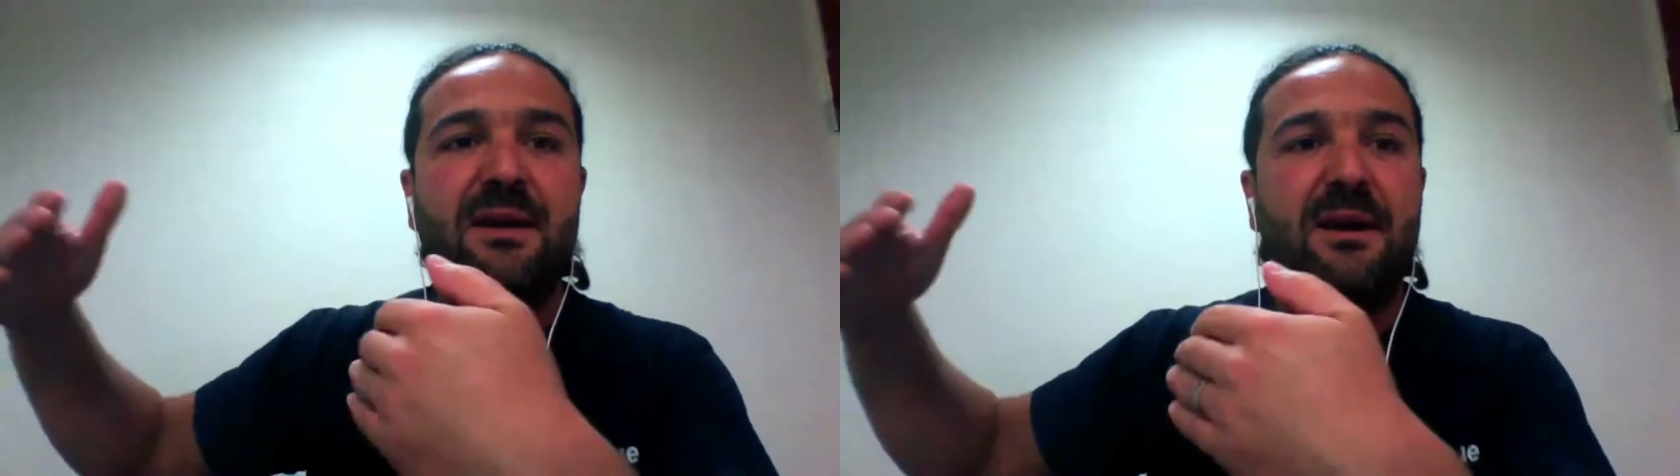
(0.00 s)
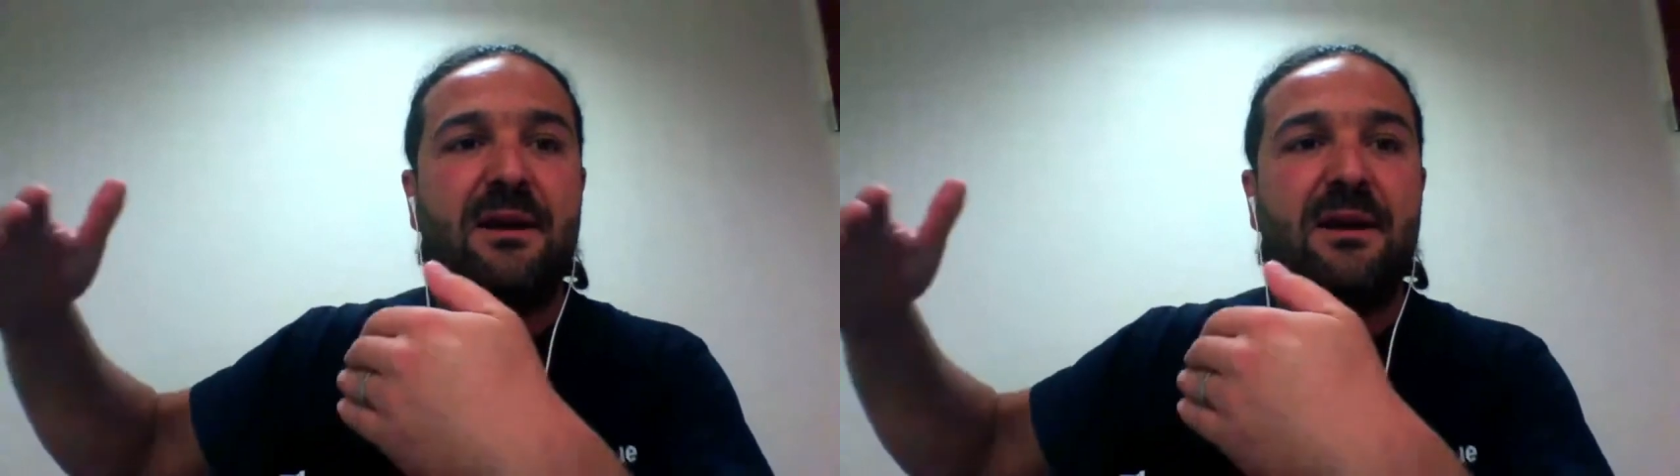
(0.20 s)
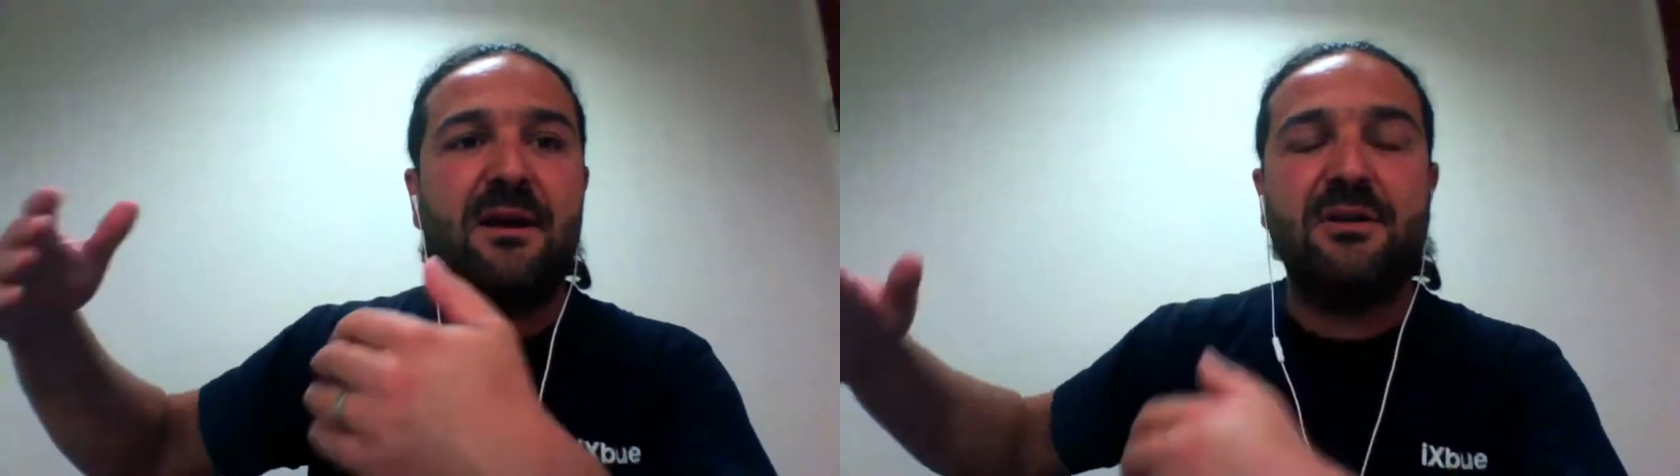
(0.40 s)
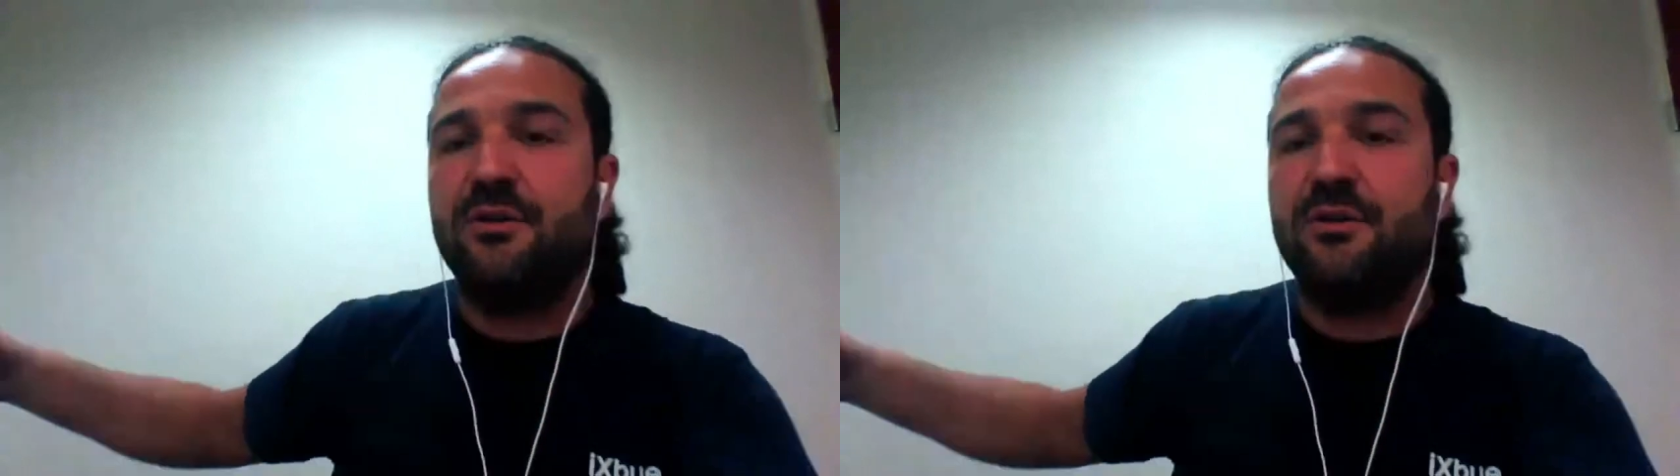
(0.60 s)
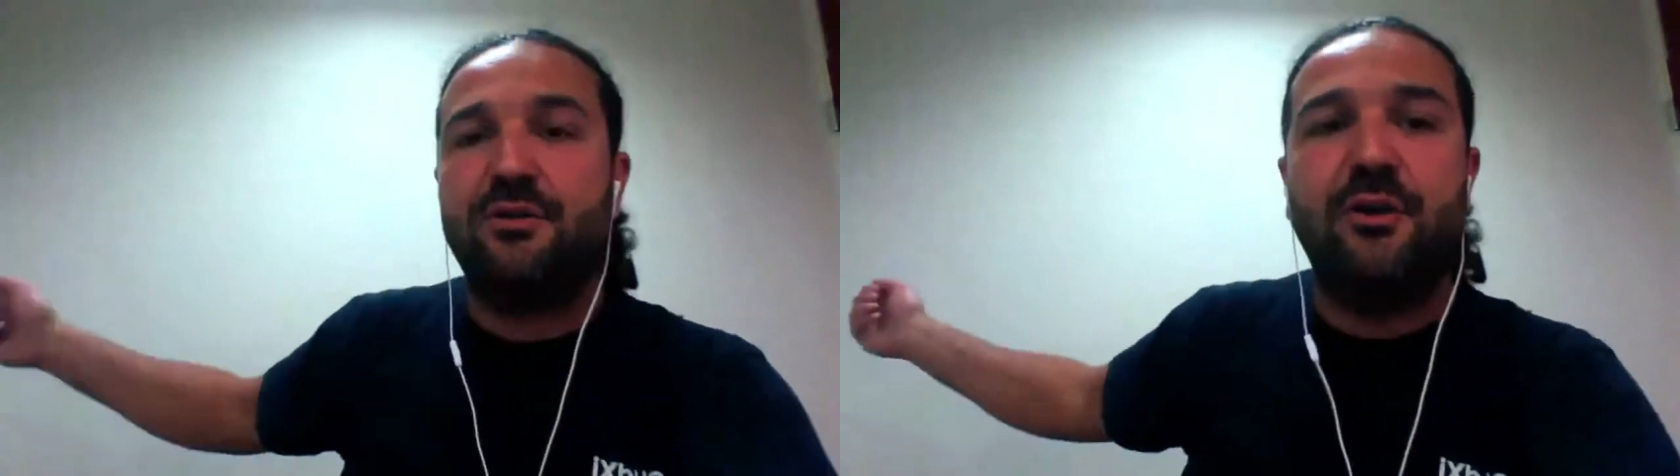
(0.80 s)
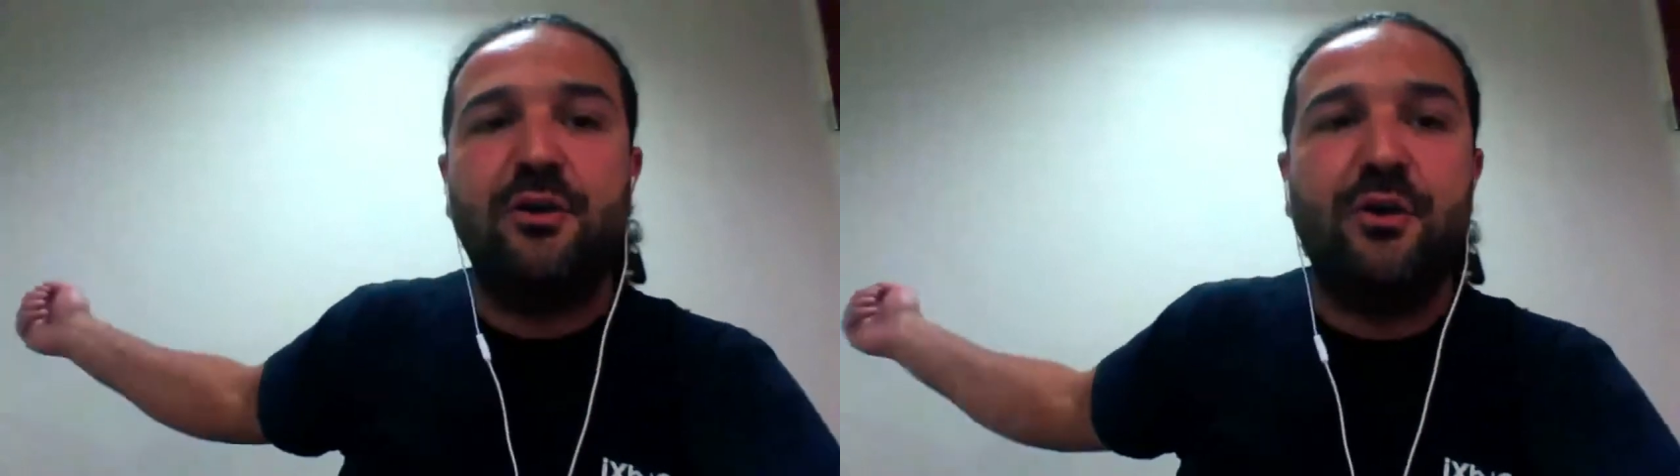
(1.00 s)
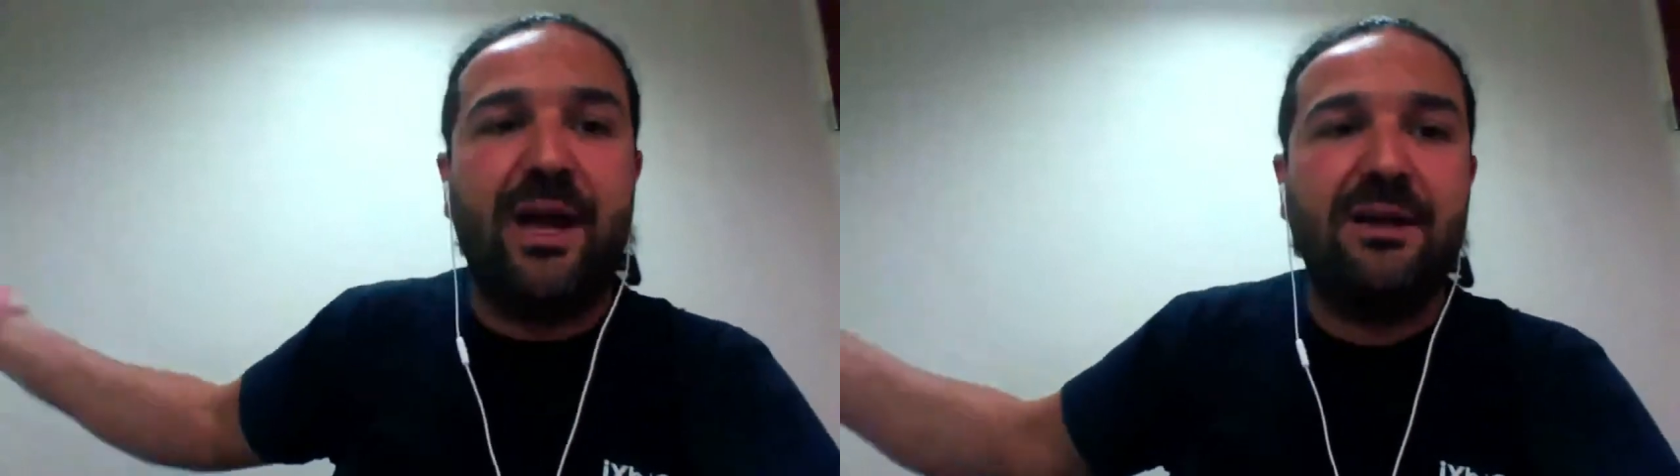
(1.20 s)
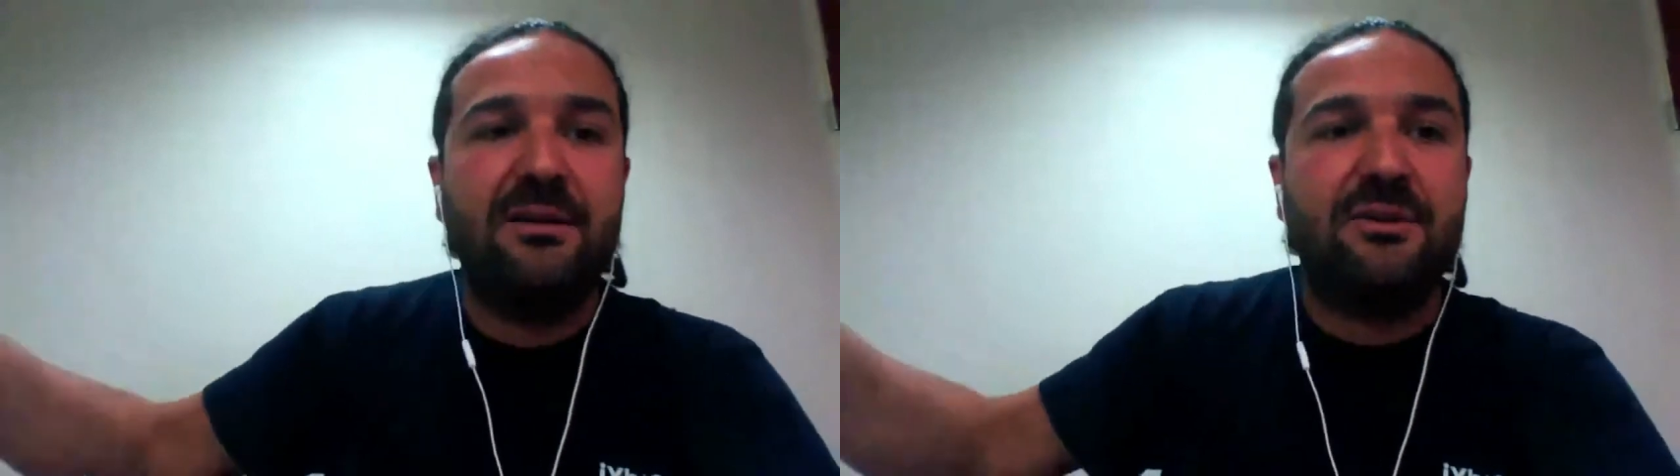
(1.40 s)
so
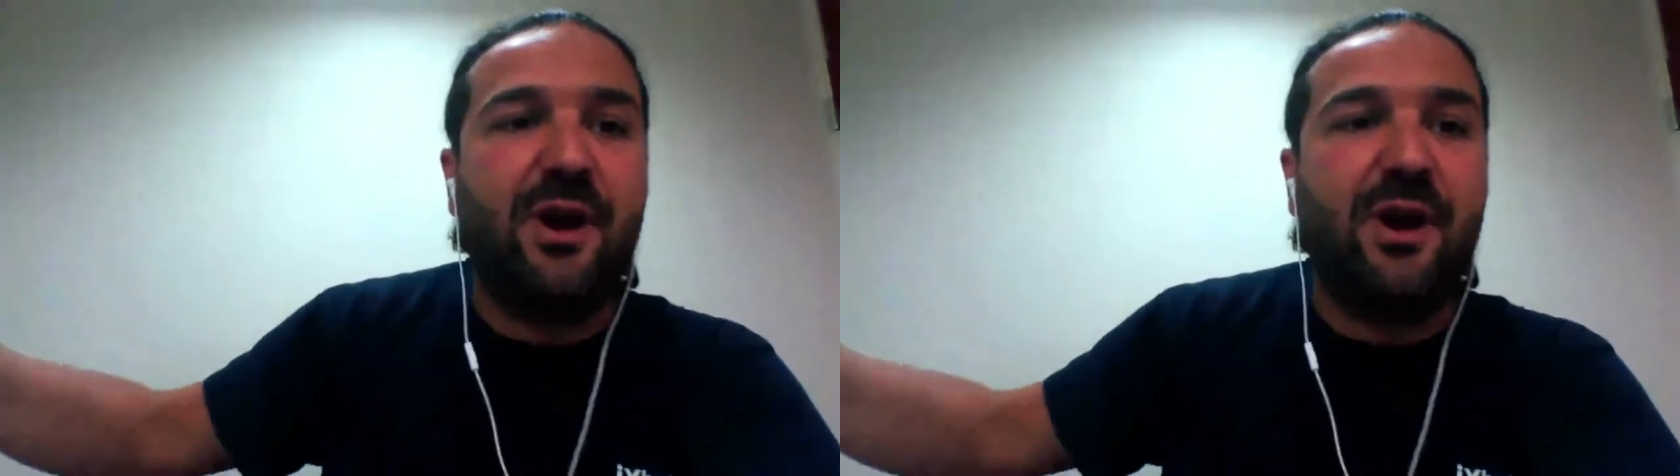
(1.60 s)
you can